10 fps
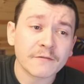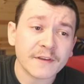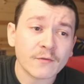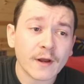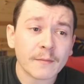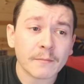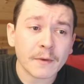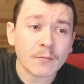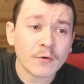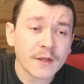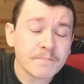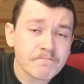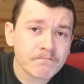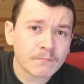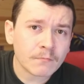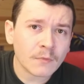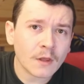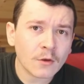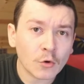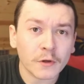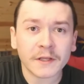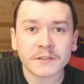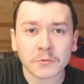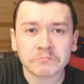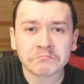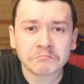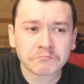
VRAM and memory cooling, so